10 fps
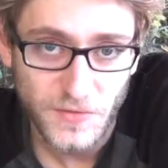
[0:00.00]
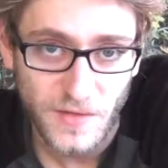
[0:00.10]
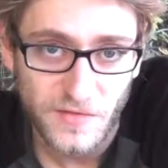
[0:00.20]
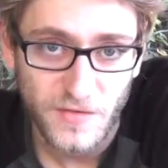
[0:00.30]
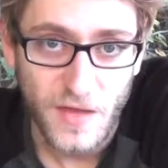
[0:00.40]

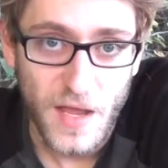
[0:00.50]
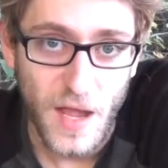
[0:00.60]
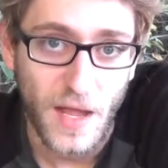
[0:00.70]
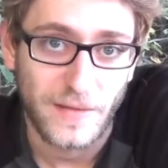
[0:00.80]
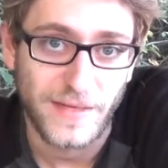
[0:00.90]
This
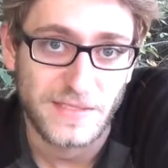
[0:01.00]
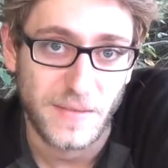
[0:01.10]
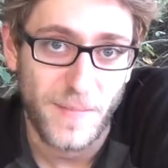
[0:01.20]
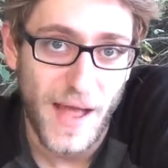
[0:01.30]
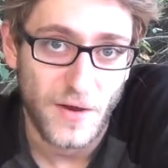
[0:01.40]
lets
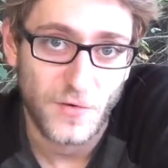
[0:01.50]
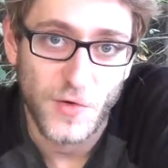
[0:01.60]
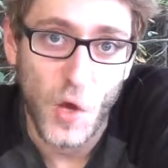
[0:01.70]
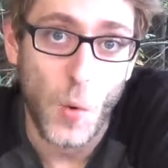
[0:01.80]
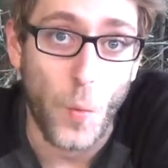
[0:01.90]
the buyer
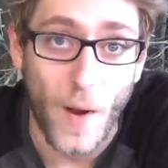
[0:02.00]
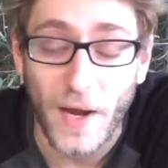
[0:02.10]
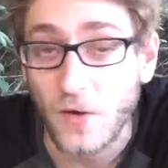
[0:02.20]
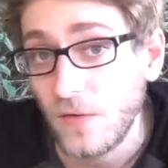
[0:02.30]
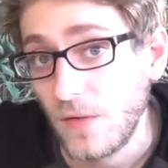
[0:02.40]
know
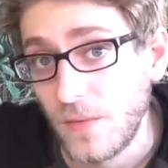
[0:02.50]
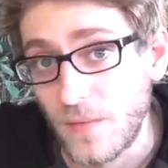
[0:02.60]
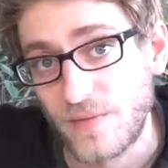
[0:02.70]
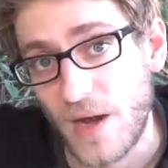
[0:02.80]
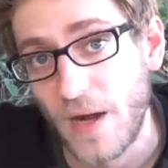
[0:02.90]
where
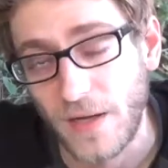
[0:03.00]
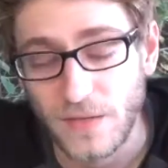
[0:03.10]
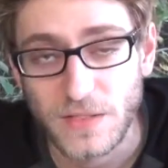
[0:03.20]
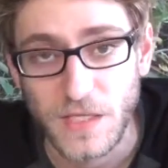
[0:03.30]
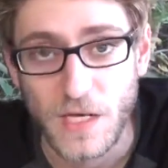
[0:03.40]
the
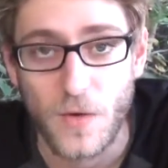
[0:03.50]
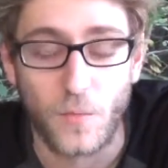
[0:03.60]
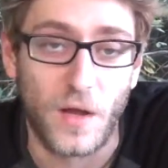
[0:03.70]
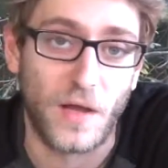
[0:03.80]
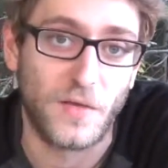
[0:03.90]
product
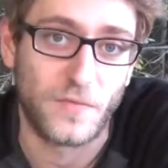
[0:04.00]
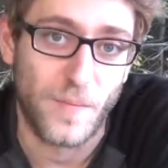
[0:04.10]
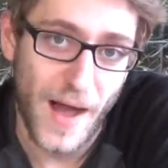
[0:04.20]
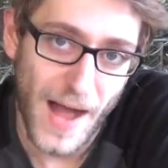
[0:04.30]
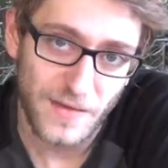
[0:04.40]
was
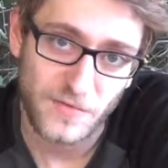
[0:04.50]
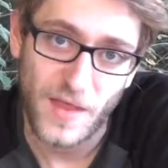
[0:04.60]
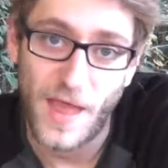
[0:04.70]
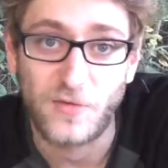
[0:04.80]
boxed,